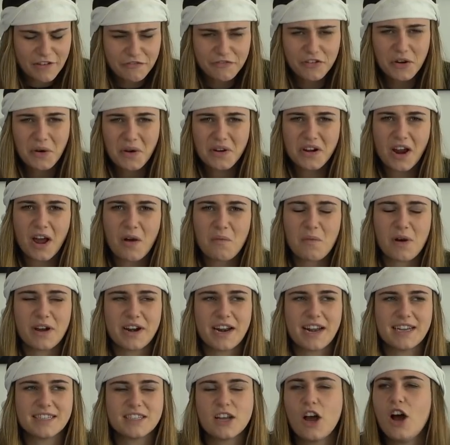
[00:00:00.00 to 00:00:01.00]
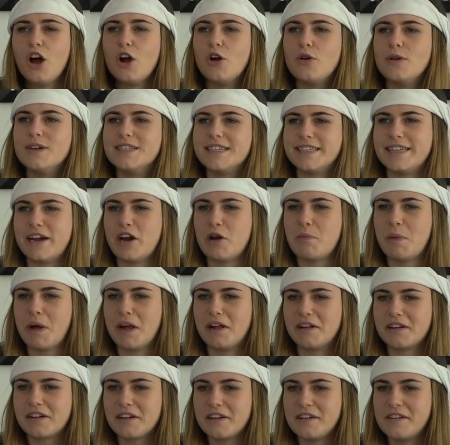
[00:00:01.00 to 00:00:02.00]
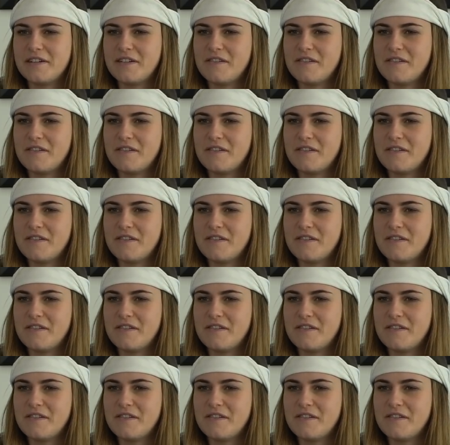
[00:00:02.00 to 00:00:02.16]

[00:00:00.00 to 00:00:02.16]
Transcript: That fruit and nut one has, oh, is it dairy milk?